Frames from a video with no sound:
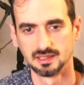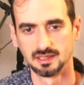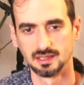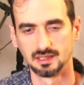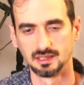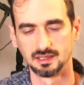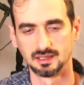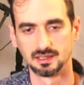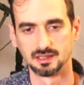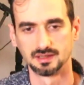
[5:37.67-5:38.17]

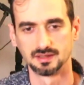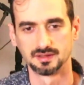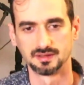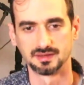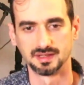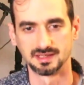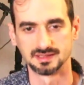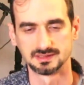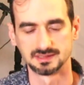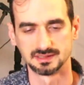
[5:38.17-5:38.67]
uh,
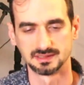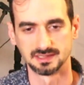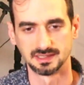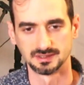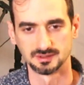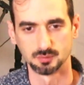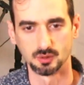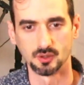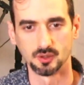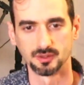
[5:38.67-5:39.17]
that's
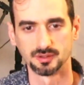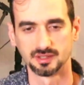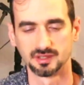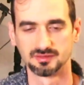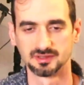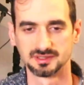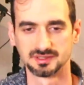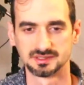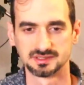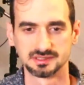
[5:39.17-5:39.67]
that's part of
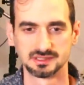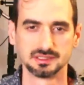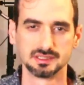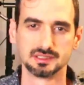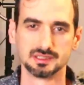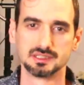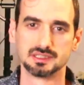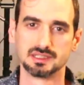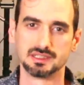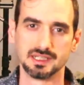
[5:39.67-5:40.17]
a
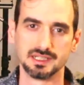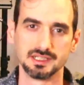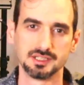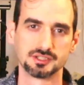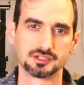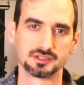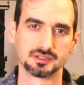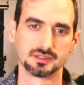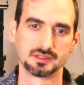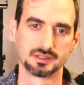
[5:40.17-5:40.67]
sin
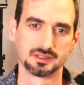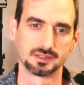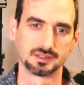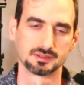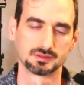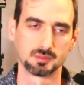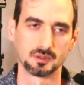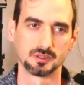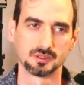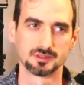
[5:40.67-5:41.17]
nature, that's
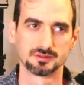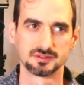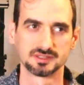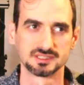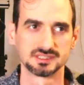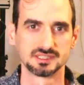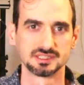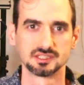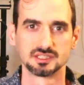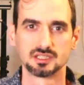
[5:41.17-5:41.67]
part of a
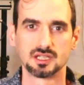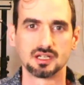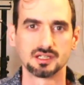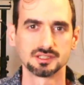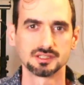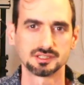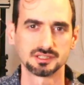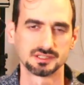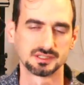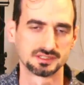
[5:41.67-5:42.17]
sin
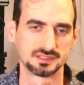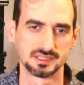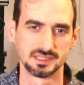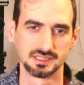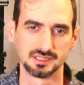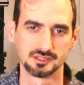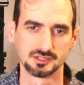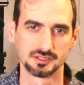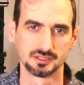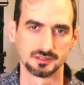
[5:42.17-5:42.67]
conscious
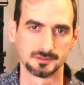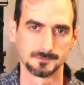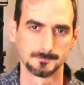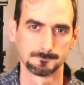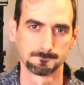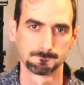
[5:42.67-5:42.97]
nature